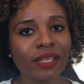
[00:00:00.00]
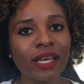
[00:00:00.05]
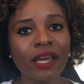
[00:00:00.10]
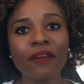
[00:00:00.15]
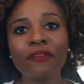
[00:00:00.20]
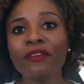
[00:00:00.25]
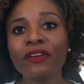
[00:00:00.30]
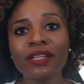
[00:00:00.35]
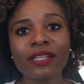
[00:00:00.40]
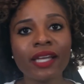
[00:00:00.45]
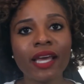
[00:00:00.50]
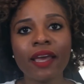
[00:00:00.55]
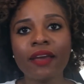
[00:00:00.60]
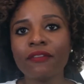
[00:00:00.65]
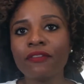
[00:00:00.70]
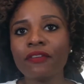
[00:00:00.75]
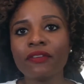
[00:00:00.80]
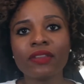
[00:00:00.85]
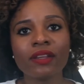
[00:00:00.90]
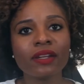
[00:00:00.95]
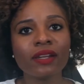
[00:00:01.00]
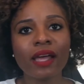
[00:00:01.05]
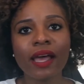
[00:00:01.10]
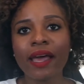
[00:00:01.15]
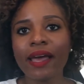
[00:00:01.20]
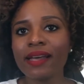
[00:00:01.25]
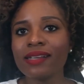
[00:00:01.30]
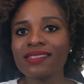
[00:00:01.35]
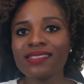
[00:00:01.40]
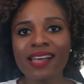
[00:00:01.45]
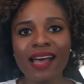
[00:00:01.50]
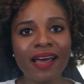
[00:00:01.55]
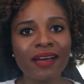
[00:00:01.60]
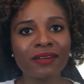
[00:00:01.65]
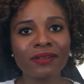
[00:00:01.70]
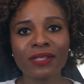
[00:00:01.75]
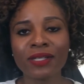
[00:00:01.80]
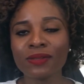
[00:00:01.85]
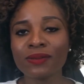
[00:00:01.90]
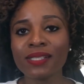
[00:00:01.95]
every day for the last,
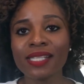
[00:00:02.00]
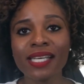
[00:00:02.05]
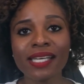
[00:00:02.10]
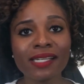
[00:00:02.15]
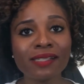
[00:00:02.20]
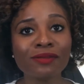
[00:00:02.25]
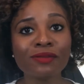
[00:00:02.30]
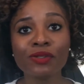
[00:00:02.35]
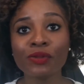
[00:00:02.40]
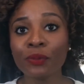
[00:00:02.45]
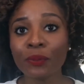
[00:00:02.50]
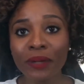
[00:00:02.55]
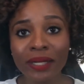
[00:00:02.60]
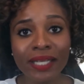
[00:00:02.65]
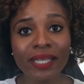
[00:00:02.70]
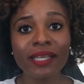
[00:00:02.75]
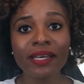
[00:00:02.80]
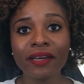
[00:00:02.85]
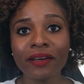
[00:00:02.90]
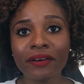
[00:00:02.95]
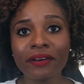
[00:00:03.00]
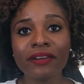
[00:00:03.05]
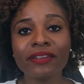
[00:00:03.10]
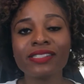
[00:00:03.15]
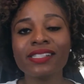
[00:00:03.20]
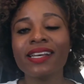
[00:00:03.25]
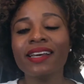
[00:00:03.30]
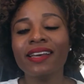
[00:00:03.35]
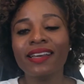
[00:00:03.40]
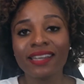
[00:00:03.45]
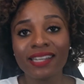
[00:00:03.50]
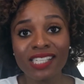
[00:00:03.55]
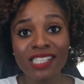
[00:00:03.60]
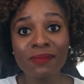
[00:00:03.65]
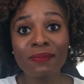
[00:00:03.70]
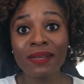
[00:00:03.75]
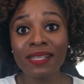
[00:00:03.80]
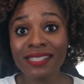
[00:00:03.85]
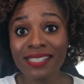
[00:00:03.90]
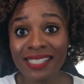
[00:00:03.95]
10, 20 years,
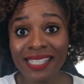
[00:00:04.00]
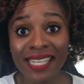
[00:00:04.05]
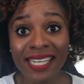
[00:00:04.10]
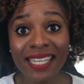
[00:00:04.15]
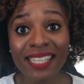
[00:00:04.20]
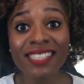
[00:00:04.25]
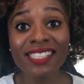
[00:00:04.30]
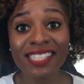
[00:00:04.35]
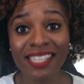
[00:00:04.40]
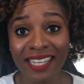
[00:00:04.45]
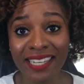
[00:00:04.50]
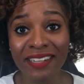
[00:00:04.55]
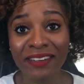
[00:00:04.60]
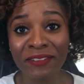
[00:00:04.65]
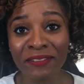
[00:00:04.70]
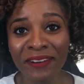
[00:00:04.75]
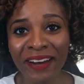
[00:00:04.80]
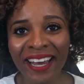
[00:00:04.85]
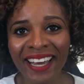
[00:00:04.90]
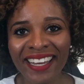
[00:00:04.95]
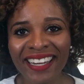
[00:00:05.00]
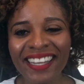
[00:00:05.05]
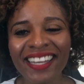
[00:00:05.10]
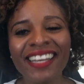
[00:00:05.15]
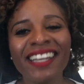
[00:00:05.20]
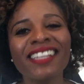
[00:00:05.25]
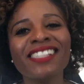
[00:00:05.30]
he's been teaching, right?